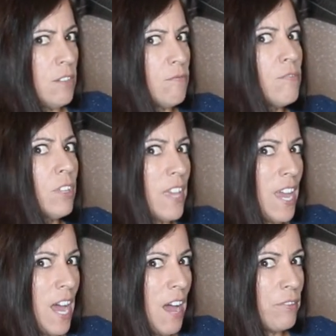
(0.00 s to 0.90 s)
you really
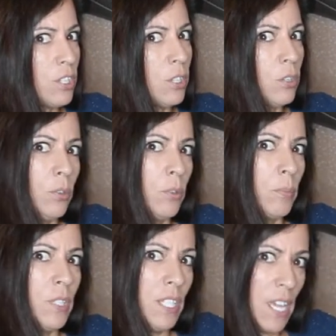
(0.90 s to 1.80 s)
have to
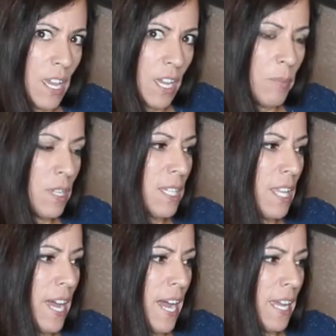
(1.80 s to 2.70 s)
take up the
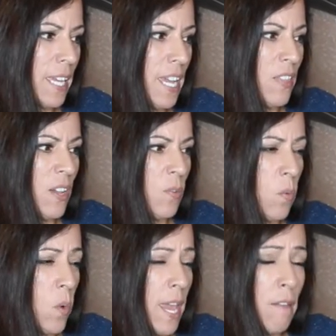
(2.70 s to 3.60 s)
slack and
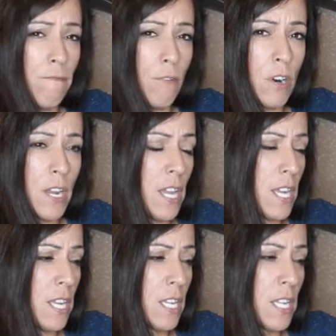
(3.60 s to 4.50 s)
then wait for
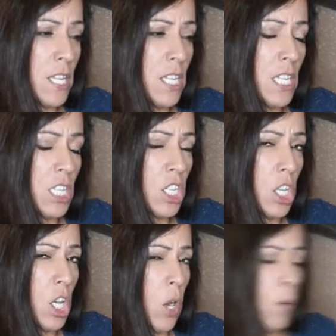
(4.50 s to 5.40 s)
it
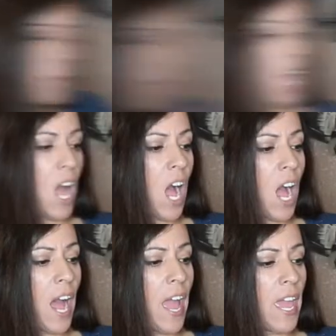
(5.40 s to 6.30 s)
to go.
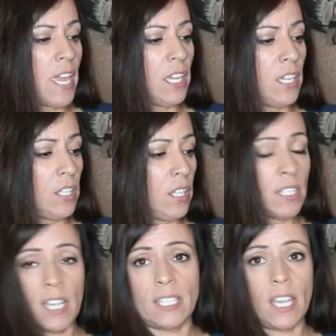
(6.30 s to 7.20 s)
I,
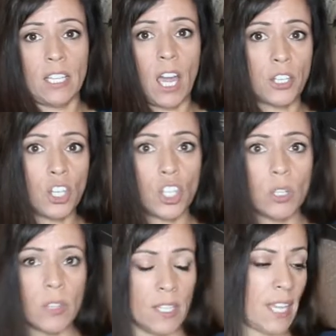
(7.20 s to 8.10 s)
as I said, got to
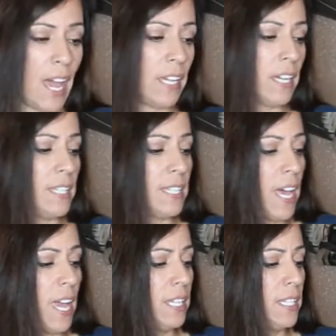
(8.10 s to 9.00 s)
shoot this at
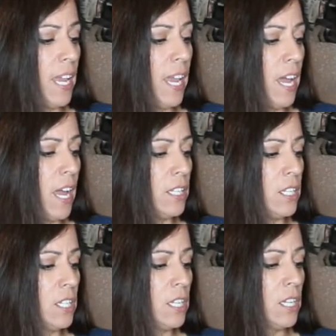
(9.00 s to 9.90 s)
Gunsite,
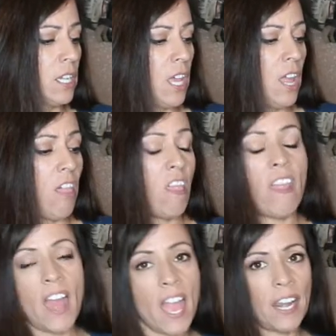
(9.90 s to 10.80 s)
and
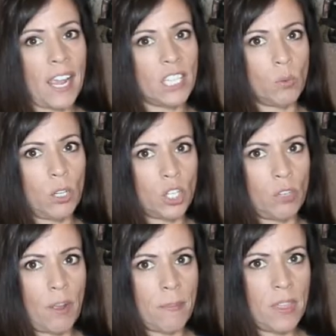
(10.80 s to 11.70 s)
then I
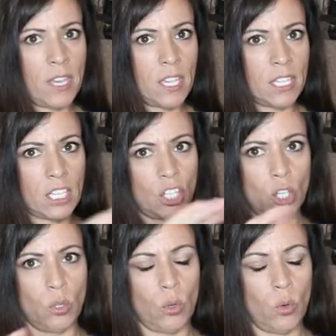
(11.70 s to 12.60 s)
switched from this
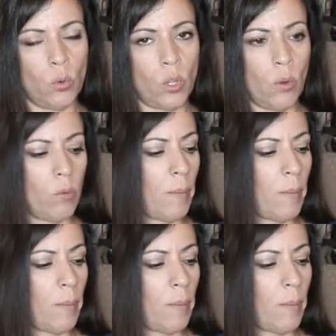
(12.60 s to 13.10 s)
to the